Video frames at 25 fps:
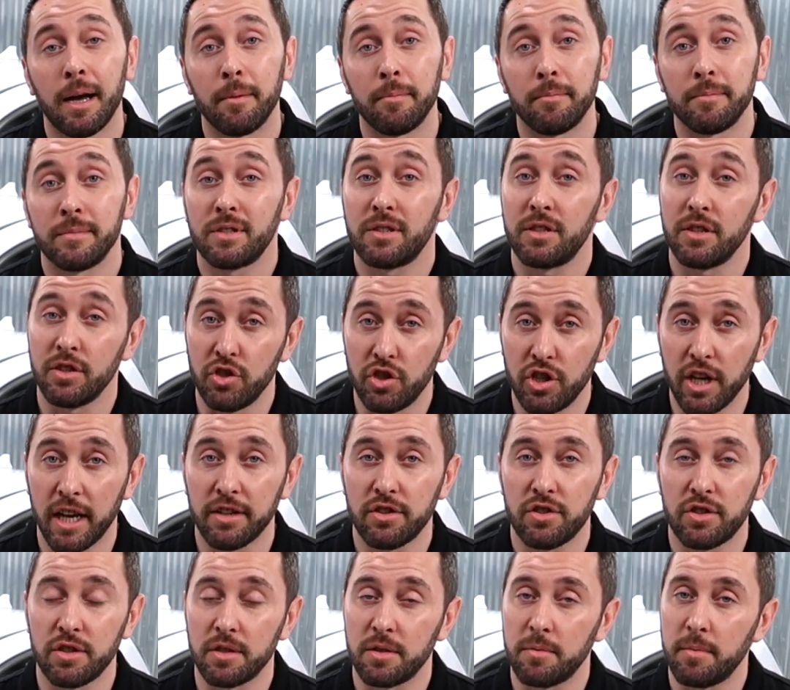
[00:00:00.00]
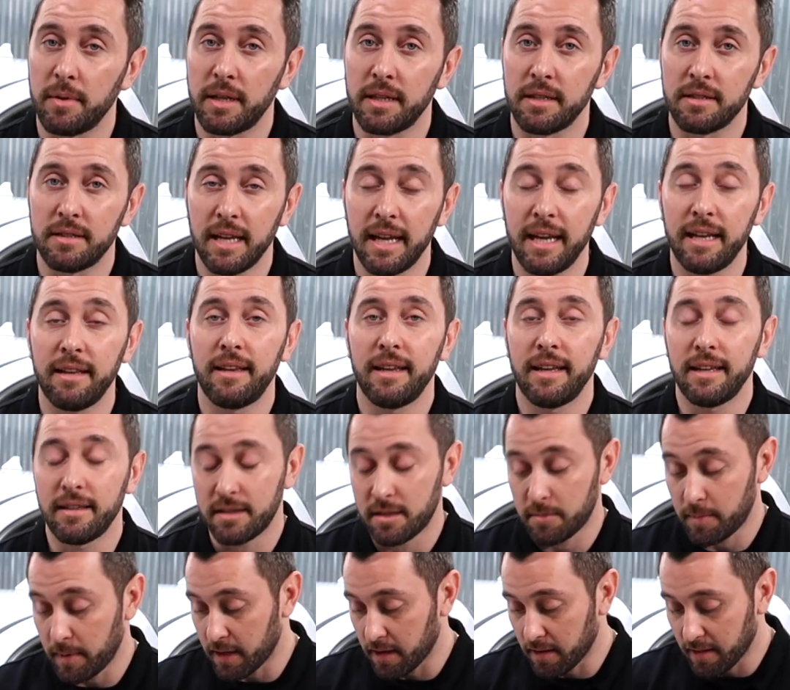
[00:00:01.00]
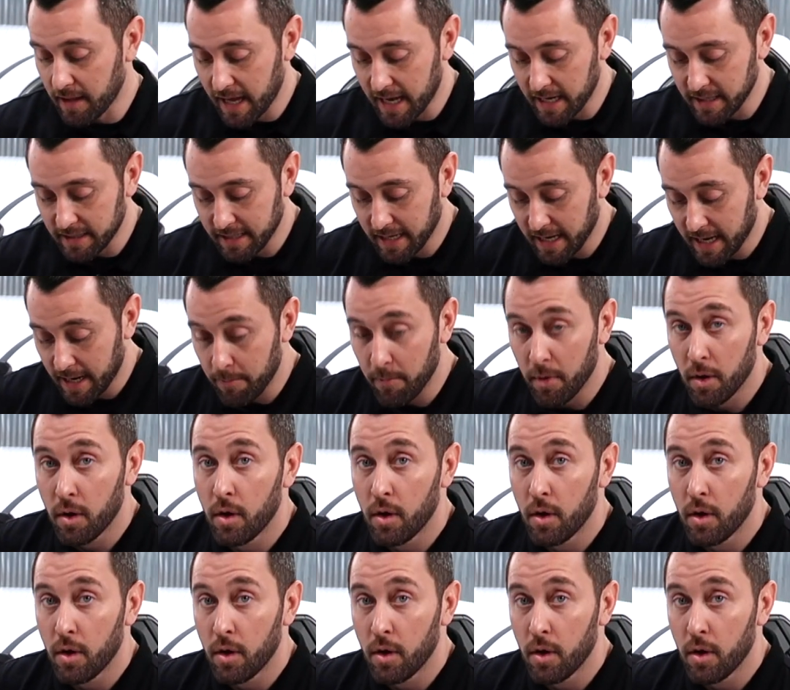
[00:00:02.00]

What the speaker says: suggestions, because they did spend a lot of time